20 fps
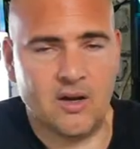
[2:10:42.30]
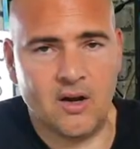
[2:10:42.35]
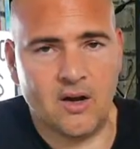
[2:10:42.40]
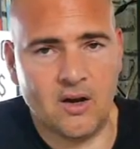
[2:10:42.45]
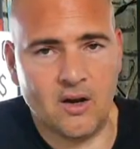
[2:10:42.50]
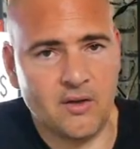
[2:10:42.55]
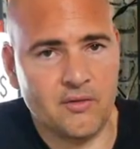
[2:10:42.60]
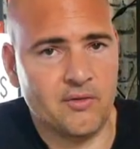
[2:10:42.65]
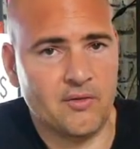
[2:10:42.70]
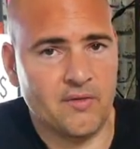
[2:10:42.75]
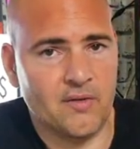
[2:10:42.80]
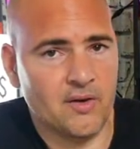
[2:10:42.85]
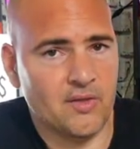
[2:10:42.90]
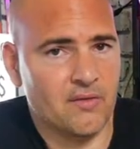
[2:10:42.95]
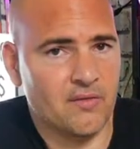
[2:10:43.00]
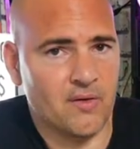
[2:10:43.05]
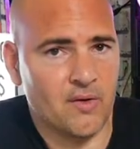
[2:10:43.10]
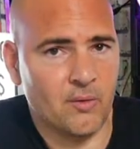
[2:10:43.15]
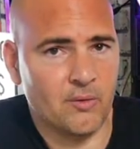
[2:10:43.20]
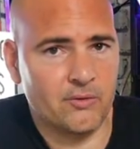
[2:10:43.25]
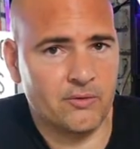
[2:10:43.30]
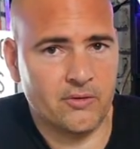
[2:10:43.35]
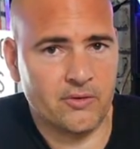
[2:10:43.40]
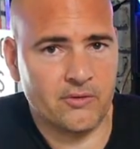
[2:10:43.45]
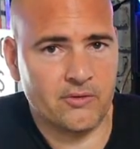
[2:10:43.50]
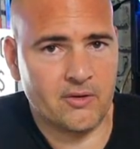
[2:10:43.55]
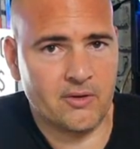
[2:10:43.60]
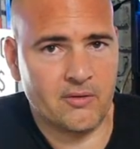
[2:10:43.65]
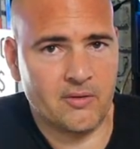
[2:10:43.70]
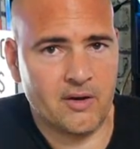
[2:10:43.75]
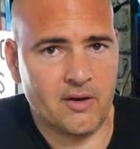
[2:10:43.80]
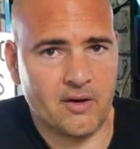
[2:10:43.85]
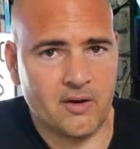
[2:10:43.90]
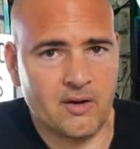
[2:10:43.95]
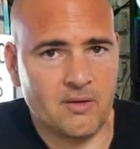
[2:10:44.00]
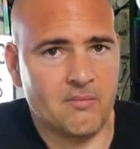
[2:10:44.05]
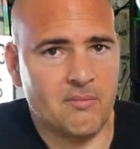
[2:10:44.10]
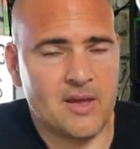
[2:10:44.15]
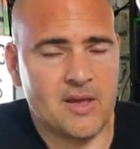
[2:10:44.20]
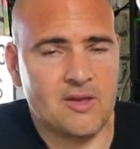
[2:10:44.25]
I like to find the faults just so that I
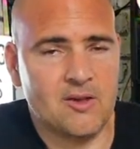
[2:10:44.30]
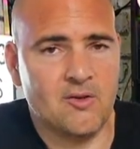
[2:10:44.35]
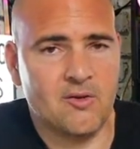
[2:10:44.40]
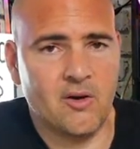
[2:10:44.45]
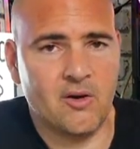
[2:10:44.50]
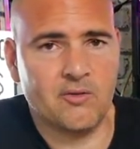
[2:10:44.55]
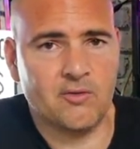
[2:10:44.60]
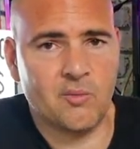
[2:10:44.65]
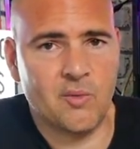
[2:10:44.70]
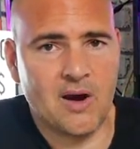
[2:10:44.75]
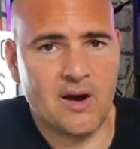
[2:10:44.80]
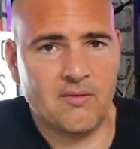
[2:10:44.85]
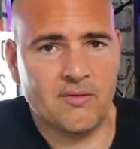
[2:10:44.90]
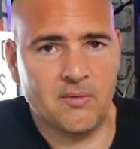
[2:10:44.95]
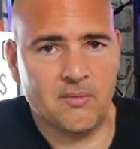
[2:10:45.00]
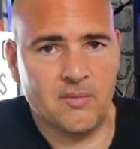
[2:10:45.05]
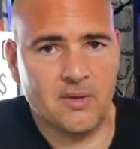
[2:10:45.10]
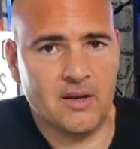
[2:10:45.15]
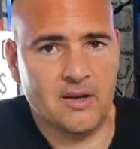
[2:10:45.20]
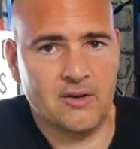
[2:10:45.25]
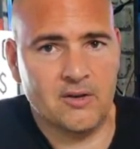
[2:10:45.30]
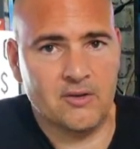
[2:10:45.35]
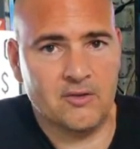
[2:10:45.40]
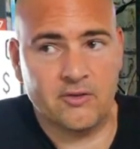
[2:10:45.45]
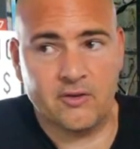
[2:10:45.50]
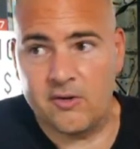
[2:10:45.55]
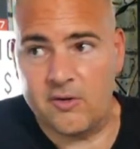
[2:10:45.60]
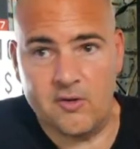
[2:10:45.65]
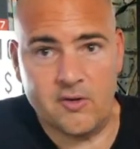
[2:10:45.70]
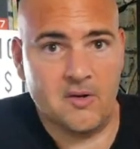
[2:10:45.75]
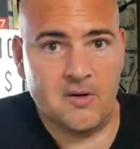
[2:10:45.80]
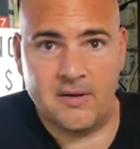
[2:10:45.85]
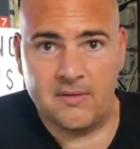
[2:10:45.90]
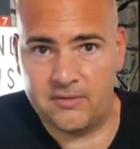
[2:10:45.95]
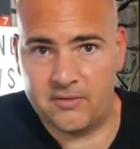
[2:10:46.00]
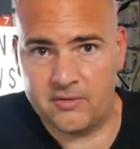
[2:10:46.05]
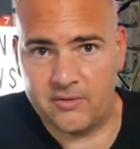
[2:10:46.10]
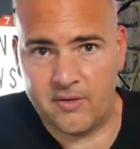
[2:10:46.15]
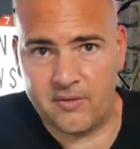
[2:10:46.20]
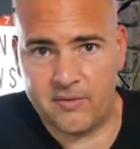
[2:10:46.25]
can make you guys aware of them, and so you don't have
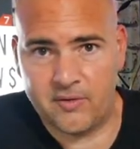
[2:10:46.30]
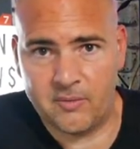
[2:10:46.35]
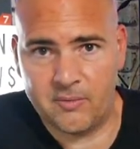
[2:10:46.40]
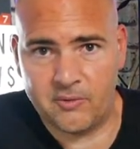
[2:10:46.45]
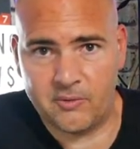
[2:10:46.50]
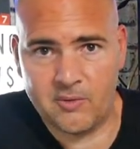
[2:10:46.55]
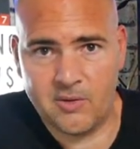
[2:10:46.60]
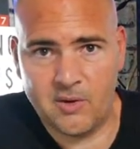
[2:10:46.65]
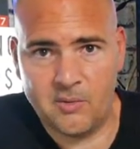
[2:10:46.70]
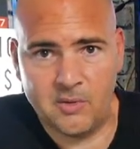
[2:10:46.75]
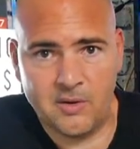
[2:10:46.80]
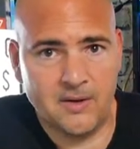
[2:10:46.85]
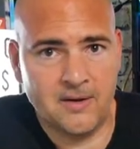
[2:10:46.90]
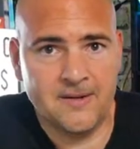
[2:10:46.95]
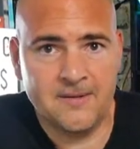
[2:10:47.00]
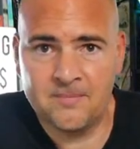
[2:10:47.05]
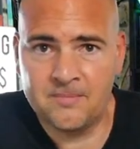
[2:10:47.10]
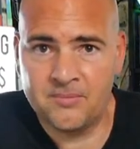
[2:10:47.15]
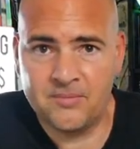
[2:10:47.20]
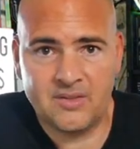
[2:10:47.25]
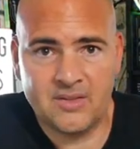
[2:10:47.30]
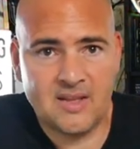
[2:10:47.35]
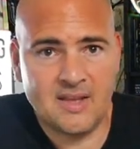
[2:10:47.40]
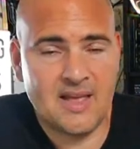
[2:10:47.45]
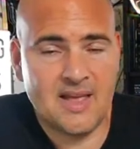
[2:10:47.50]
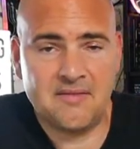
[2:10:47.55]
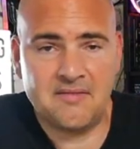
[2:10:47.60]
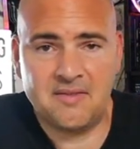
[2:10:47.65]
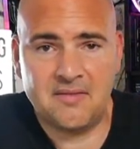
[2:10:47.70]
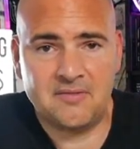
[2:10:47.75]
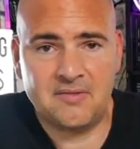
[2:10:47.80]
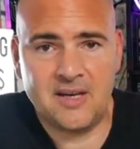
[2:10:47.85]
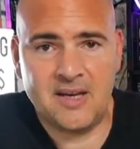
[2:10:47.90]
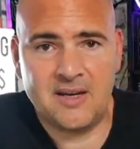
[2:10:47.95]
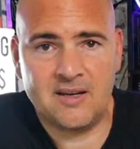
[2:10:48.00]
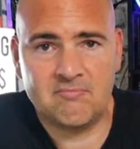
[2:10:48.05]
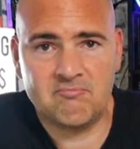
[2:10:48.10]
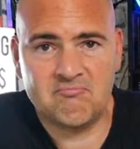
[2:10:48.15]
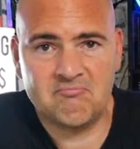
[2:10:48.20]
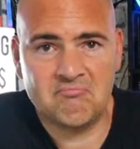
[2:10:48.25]
to suffer them as well. But
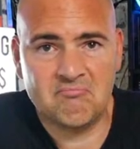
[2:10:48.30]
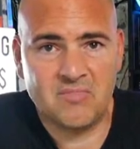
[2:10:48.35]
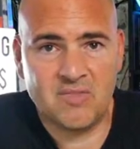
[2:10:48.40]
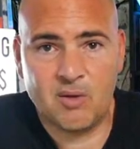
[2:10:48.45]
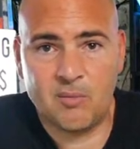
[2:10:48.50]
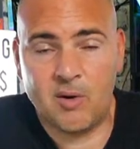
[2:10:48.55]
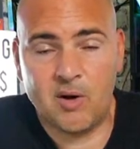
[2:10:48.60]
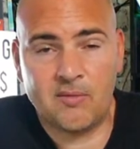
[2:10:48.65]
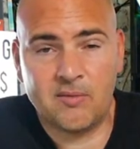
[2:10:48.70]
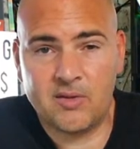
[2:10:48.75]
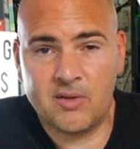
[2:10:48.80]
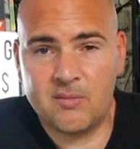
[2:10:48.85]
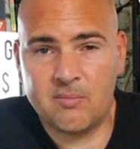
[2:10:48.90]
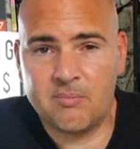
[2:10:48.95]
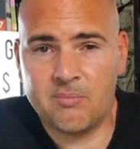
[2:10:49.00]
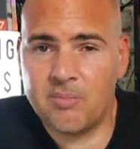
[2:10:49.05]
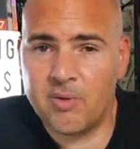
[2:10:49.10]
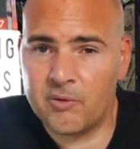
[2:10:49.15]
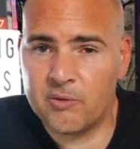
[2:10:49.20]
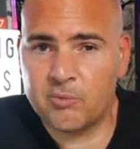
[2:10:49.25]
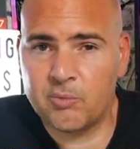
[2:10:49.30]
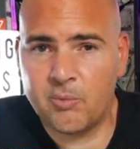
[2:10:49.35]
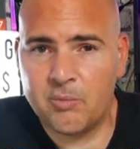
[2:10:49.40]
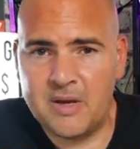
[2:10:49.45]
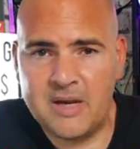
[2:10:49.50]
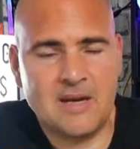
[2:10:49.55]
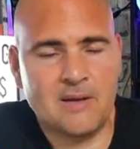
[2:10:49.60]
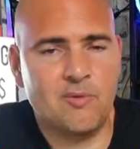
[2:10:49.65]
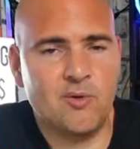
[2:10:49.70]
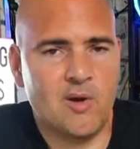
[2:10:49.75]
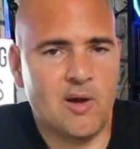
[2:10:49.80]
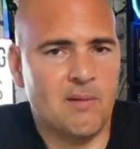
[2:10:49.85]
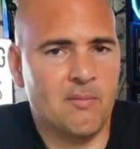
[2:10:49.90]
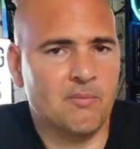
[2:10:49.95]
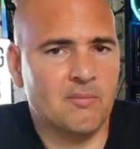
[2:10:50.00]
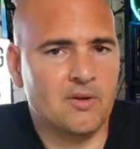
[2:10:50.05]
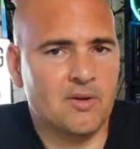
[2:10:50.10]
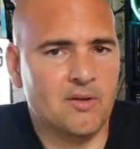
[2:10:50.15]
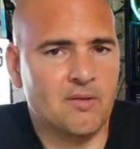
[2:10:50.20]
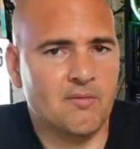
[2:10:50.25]
F15, apart from the possible
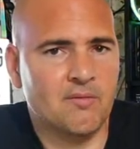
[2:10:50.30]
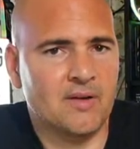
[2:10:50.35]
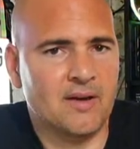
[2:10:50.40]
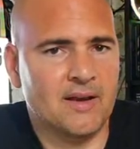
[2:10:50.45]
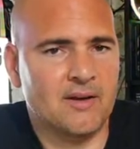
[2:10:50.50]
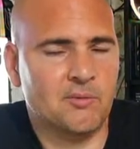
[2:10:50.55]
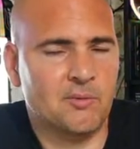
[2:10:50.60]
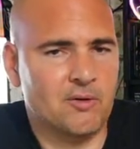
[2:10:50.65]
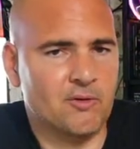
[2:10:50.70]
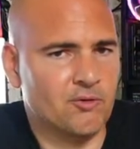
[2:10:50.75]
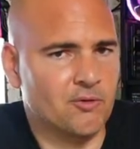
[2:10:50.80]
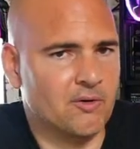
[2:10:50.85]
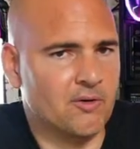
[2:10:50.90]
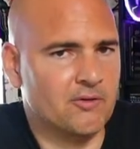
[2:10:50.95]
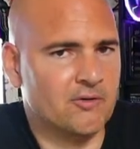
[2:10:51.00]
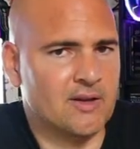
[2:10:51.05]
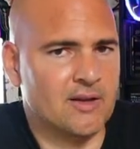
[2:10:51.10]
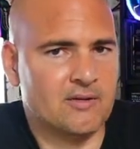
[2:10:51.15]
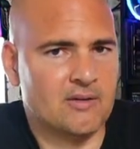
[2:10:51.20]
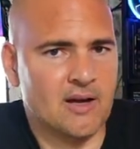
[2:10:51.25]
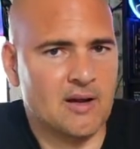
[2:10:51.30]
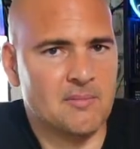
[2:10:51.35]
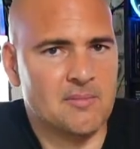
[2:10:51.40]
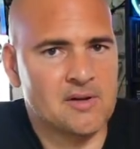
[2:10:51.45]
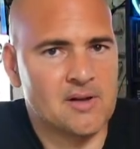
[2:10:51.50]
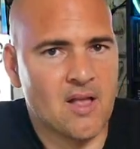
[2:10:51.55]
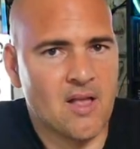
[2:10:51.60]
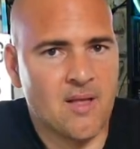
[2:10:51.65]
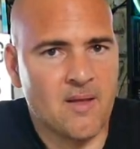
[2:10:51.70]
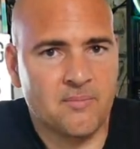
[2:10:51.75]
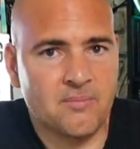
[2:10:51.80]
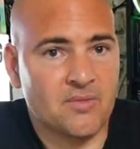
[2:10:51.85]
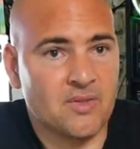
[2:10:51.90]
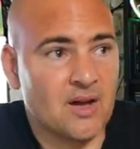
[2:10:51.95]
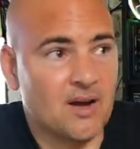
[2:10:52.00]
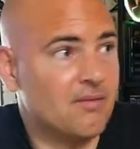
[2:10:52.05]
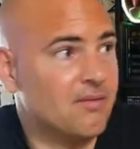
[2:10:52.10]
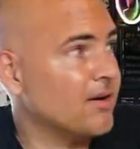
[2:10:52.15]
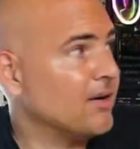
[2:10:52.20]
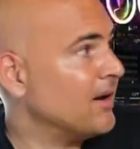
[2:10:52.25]
PWM conflicts when you're trying to set up,
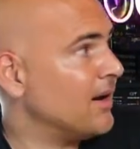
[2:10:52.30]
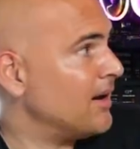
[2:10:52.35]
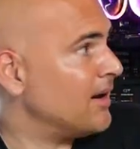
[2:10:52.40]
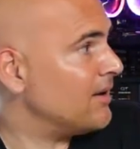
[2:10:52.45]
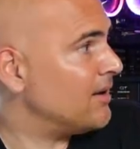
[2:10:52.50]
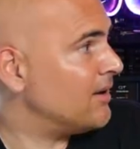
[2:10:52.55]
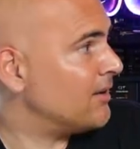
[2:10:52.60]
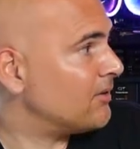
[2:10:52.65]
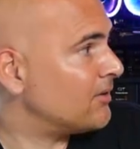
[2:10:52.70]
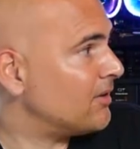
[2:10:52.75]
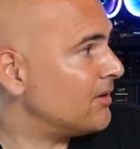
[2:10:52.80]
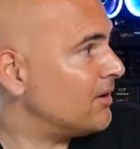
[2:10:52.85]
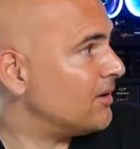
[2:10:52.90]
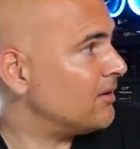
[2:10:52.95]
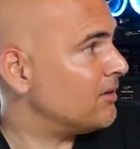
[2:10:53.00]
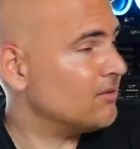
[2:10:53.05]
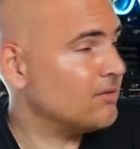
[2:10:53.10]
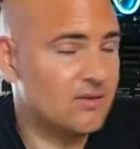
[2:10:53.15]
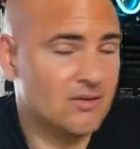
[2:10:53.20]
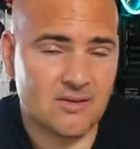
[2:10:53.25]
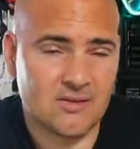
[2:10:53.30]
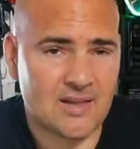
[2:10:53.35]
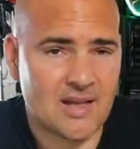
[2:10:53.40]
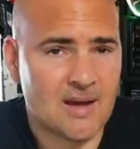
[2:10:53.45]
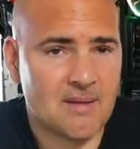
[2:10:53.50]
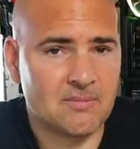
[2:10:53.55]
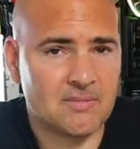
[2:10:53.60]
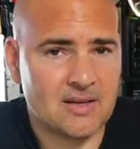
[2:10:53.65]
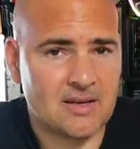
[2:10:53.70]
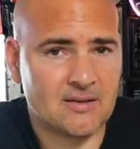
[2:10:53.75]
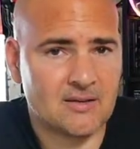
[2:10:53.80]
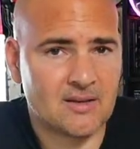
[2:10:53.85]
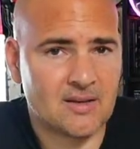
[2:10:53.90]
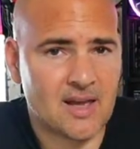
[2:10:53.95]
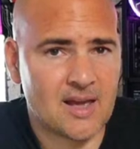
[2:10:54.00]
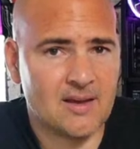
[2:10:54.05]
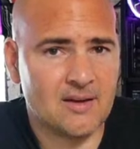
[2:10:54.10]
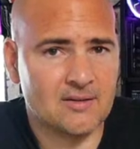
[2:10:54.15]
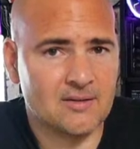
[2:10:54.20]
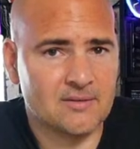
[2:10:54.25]
other than that, it's a damn decent
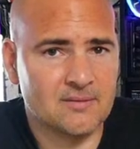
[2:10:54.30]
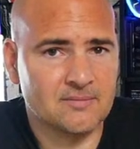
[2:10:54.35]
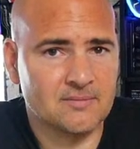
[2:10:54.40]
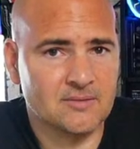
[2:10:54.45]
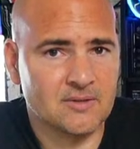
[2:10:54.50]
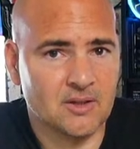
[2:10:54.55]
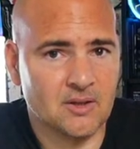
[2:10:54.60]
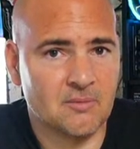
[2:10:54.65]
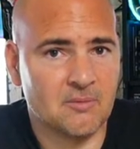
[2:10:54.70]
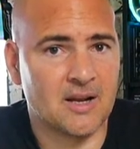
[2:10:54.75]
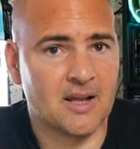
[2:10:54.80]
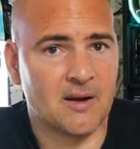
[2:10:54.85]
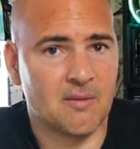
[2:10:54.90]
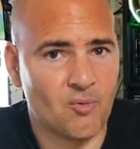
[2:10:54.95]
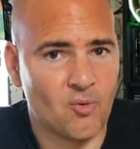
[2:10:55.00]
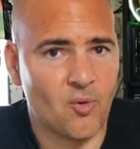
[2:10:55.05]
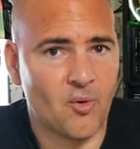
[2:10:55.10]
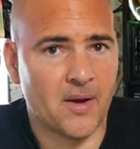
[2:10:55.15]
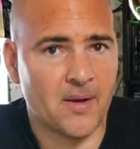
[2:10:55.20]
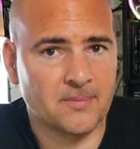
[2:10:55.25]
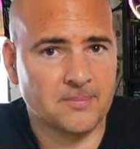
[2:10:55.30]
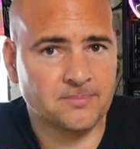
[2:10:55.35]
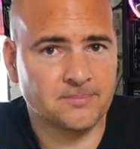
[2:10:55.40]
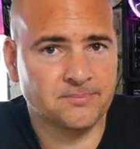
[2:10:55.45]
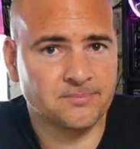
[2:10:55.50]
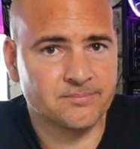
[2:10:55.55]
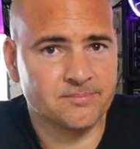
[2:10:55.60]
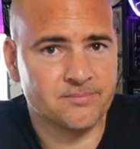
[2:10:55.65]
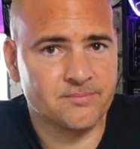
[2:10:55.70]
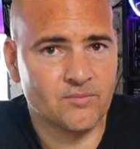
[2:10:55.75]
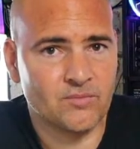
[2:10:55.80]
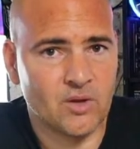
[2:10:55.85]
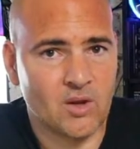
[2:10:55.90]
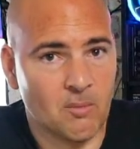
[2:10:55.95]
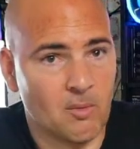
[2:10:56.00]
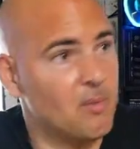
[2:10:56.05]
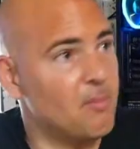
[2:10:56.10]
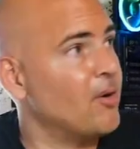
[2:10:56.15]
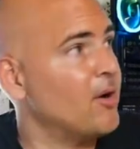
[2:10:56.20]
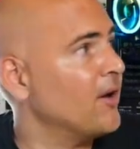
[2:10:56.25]
case, and I'm glad I bought it. I
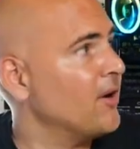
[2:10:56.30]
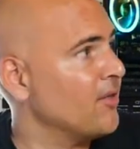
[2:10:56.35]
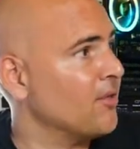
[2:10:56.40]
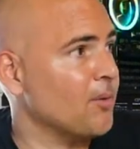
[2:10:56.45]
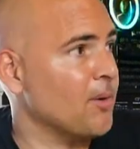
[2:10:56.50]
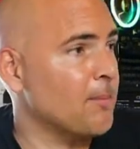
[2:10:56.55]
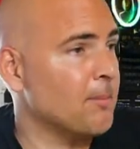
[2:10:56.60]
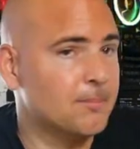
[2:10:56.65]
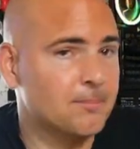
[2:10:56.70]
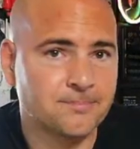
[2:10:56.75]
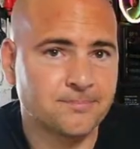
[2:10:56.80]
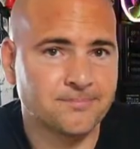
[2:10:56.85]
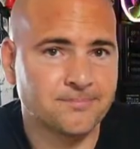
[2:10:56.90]
might buy another one.